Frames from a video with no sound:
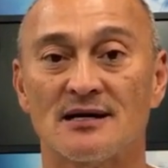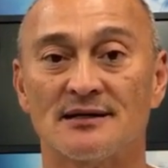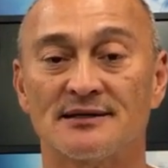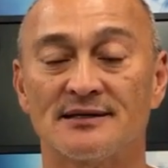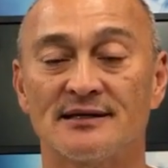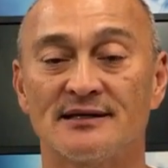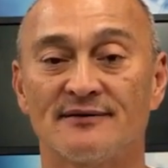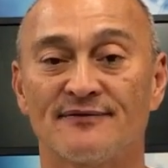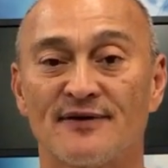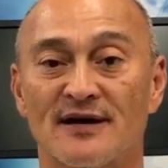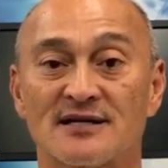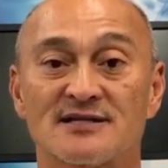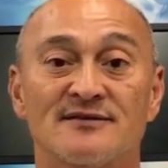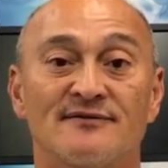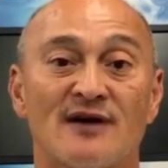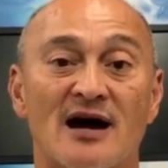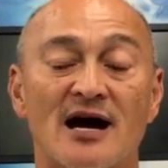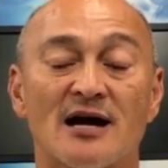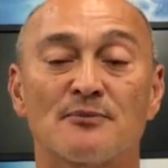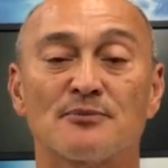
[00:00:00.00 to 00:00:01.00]
the effects of
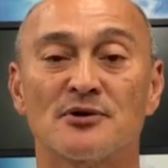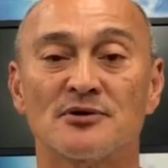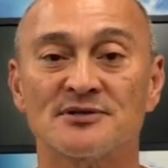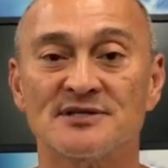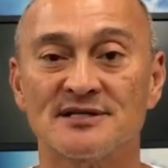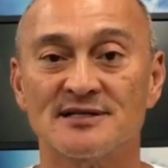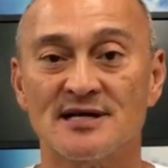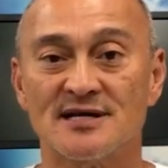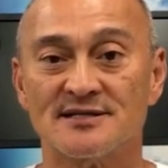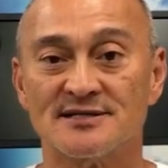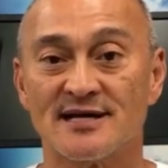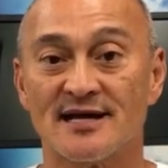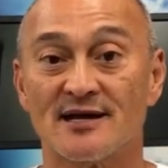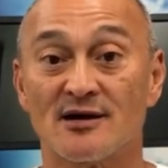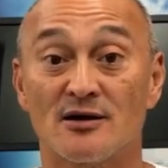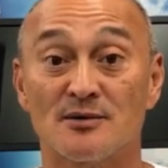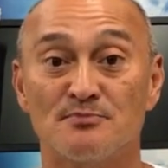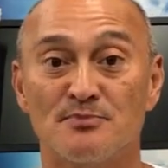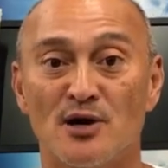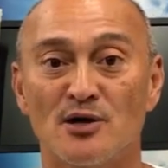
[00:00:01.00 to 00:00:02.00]
a higher protein intake
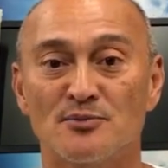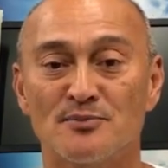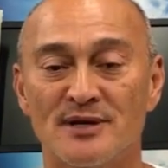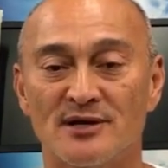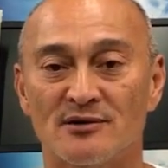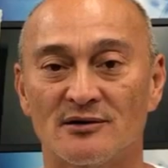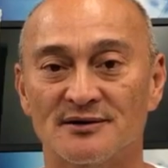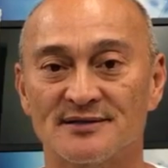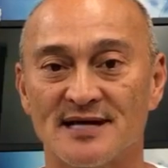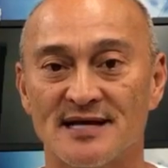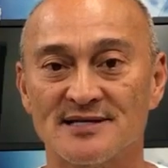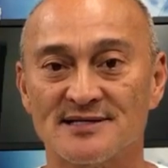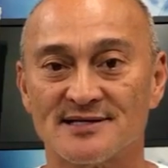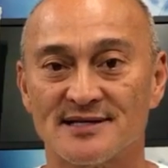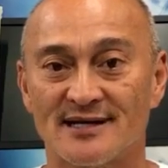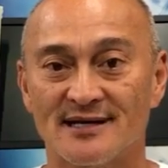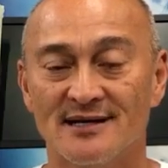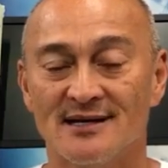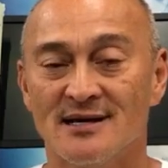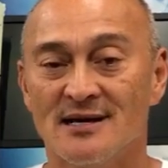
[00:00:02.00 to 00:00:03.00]
on bone mineral
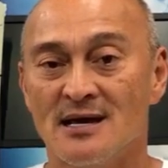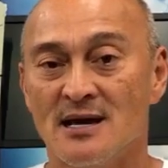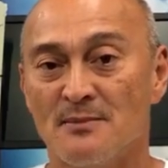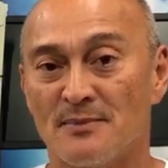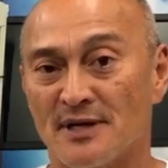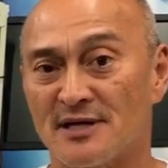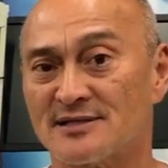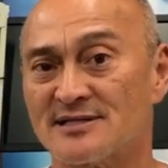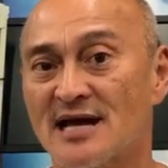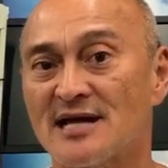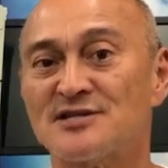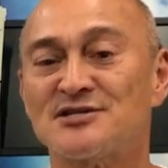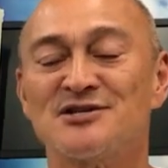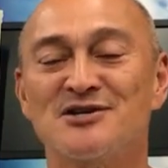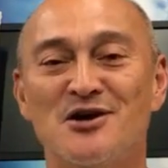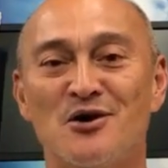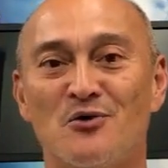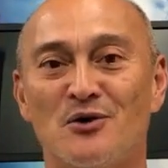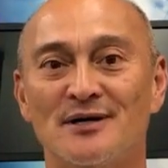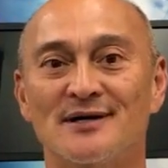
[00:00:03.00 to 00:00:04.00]
density. Because as you
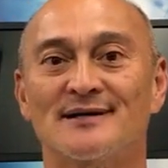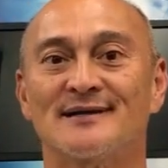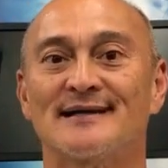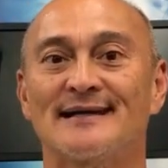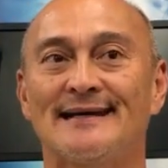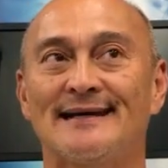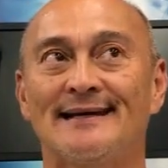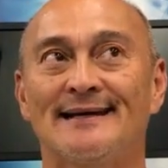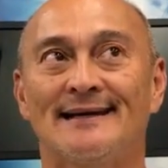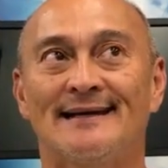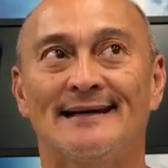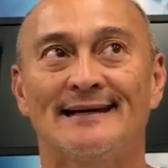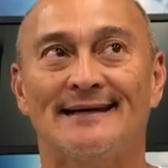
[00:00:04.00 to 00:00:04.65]
know, one of the